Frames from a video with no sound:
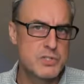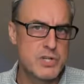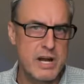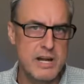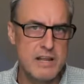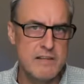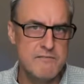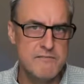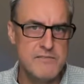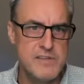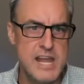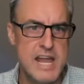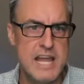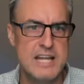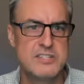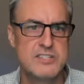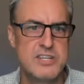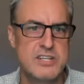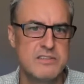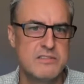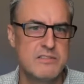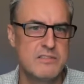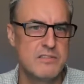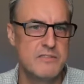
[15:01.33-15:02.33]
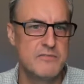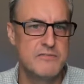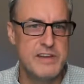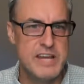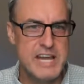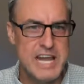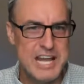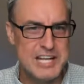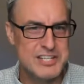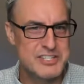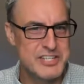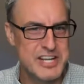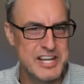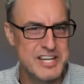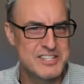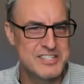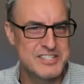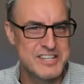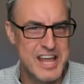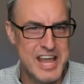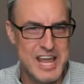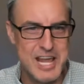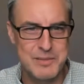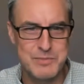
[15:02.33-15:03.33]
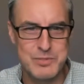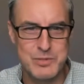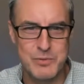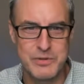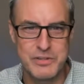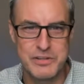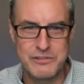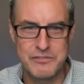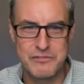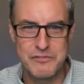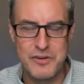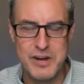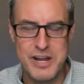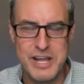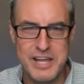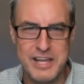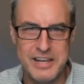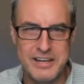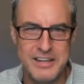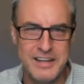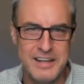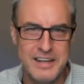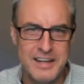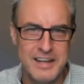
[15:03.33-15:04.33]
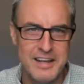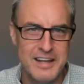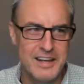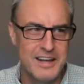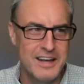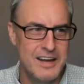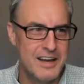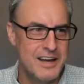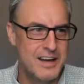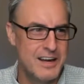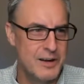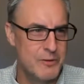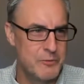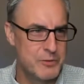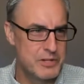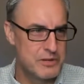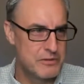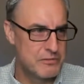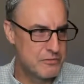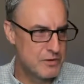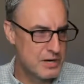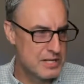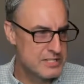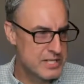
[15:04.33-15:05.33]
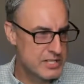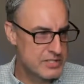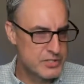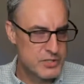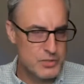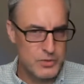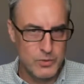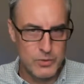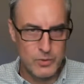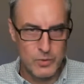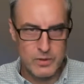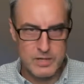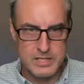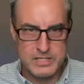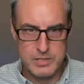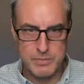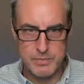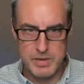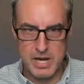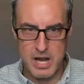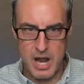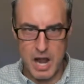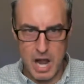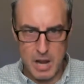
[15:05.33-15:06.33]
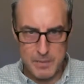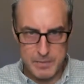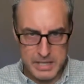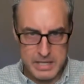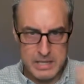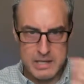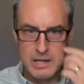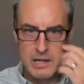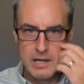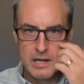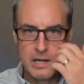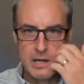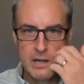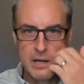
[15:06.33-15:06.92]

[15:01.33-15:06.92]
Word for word: trading VH, VHS tapes with your friend, uh, with your friends at school is a big hobby.